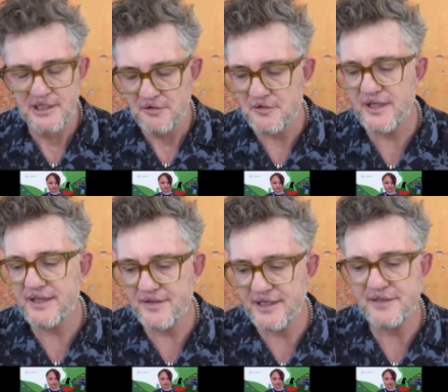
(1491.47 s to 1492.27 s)
Well,
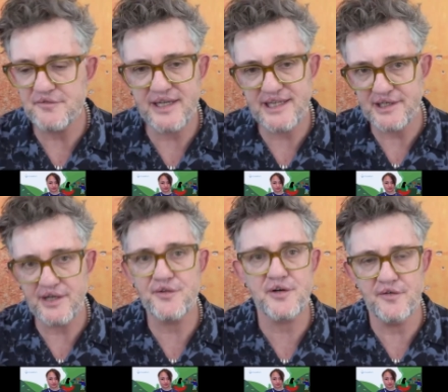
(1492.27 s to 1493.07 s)
that then invites
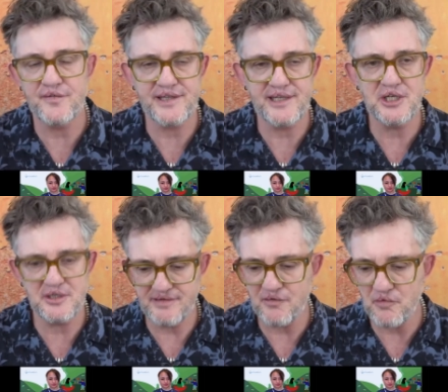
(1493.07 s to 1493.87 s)
another conversation
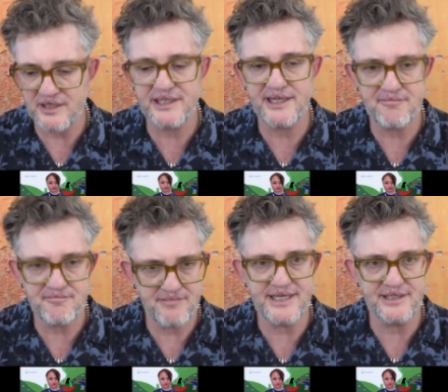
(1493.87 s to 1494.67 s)
about what does it
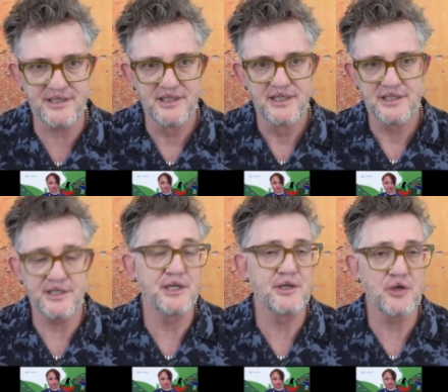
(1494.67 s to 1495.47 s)
mean
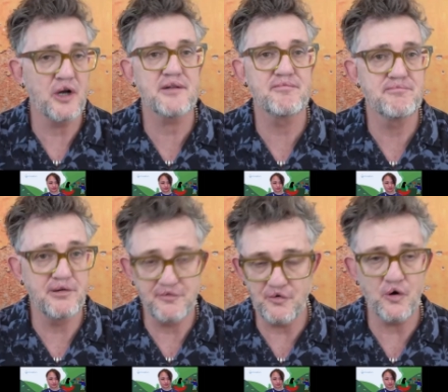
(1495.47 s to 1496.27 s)
to not
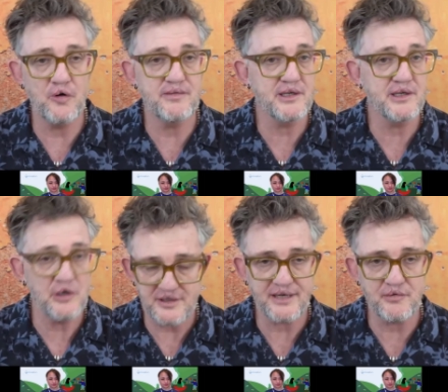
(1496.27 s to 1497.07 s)
perform and
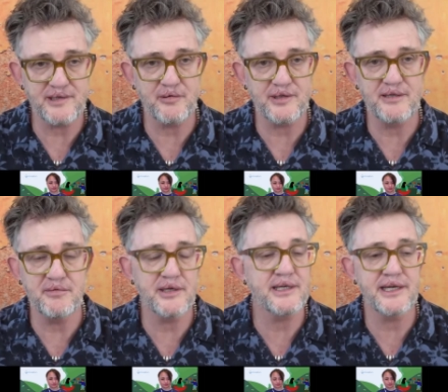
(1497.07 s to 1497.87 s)
not take
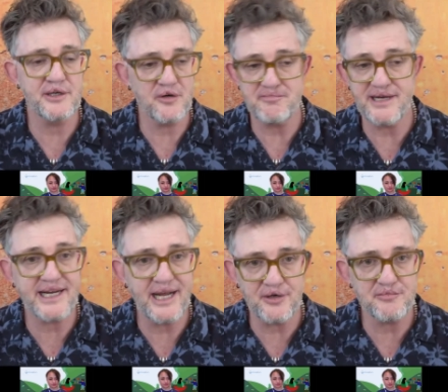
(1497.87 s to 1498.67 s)
responsibility and not be
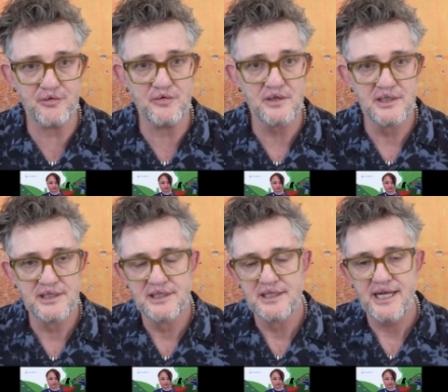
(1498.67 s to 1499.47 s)
accountable.
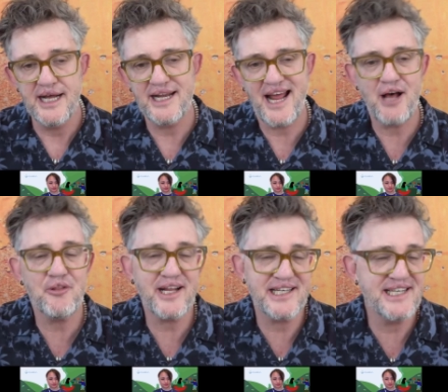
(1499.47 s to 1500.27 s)
And how
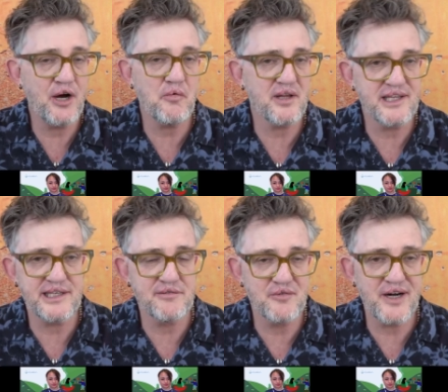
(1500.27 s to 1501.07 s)
that's dealt with
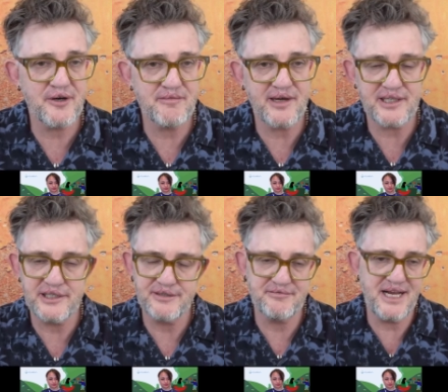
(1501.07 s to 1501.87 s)
is very
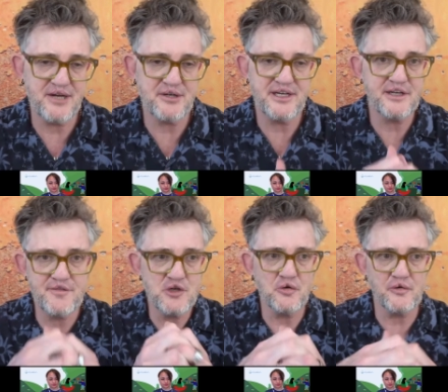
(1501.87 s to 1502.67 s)
much down to
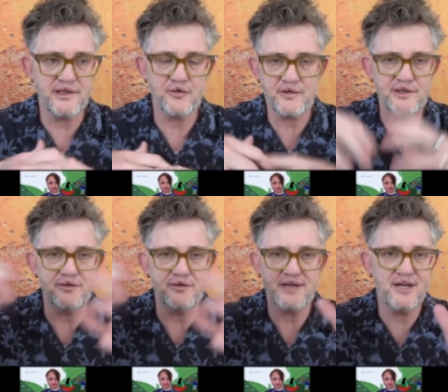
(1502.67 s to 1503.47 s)
individuals and also
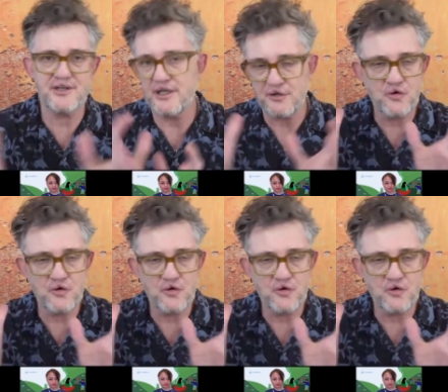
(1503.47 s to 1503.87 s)
down to kind of